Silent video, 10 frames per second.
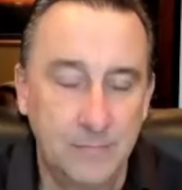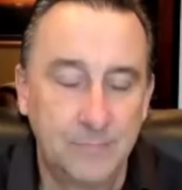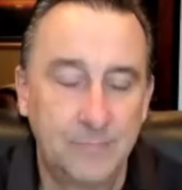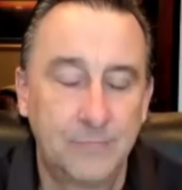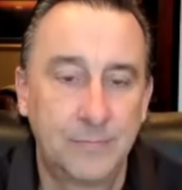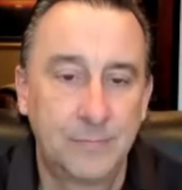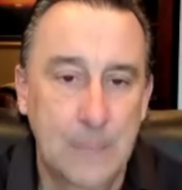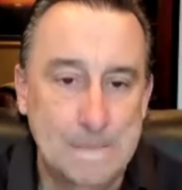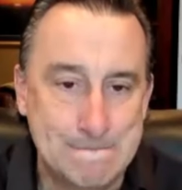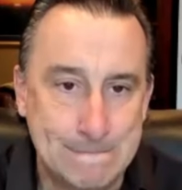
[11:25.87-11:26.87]
it is
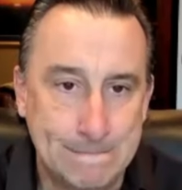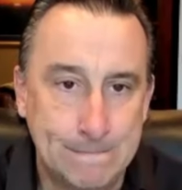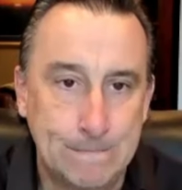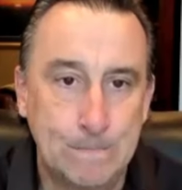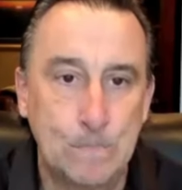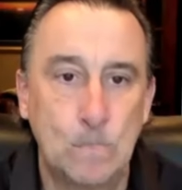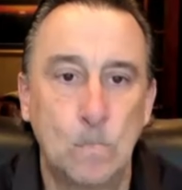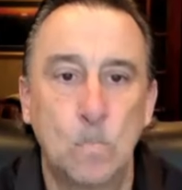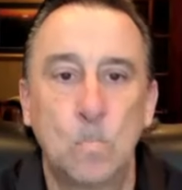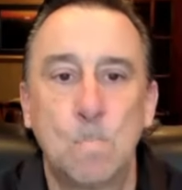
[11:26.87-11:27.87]
like
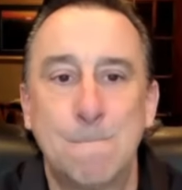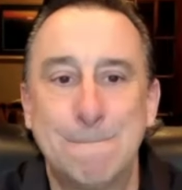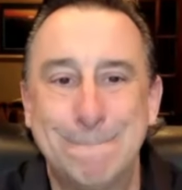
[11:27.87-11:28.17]
it is